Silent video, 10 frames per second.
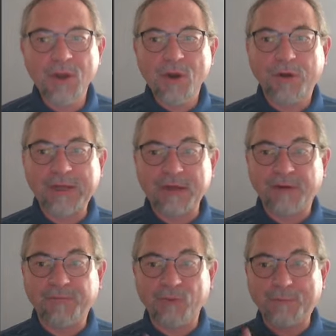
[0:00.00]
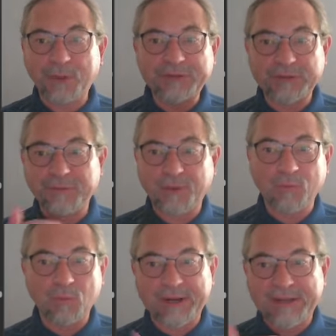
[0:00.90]
Okay, of all possible
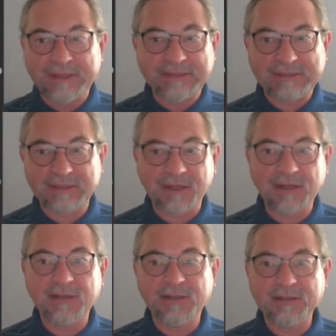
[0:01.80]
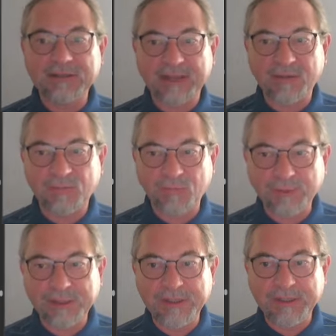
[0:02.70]
ways uh, that
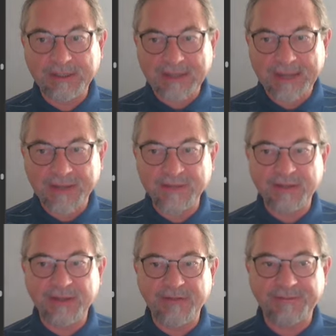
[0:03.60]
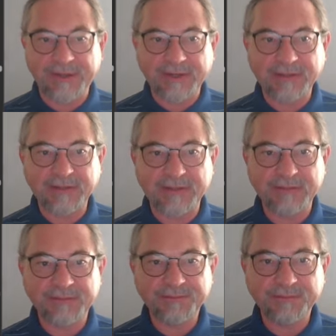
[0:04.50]
we can evict,
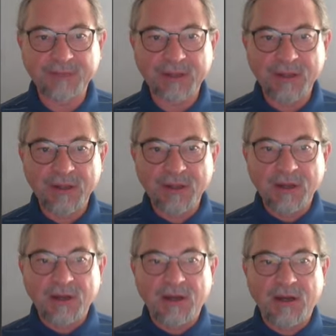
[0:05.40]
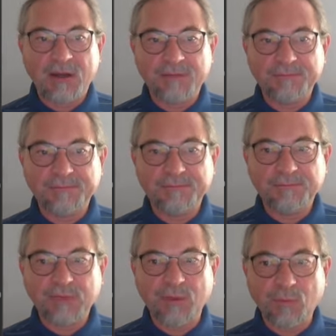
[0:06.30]
um,
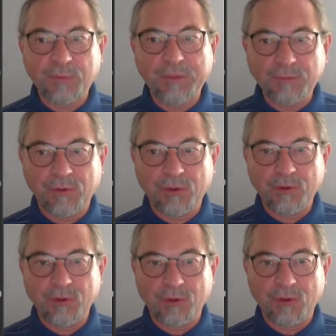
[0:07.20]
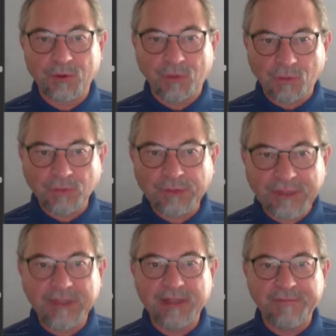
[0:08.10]
we will
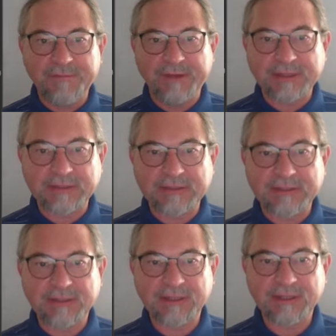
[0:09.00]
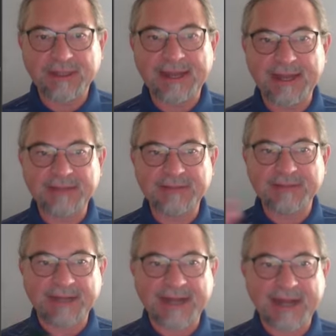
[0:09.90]
only evict at
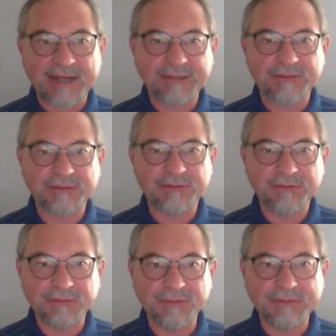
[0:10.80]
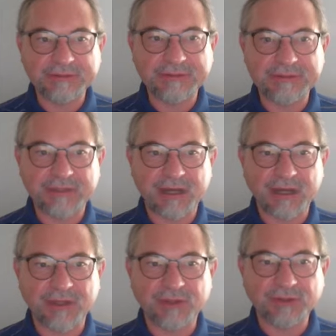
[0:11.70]
a cache miss.
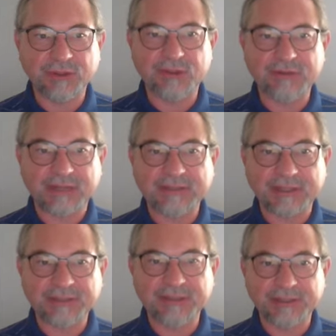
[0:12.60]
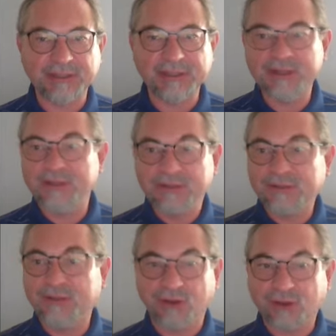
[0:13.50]
Uh, so that's actually
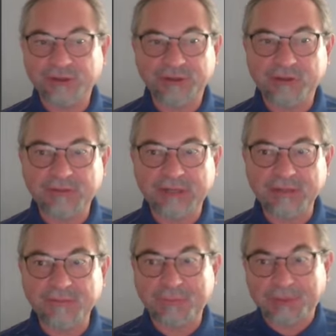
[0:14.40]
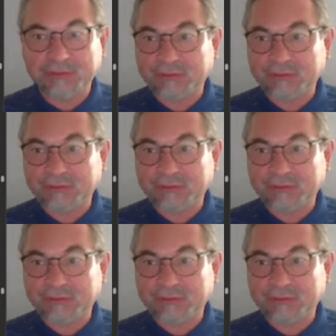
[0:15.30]
the logical thing, but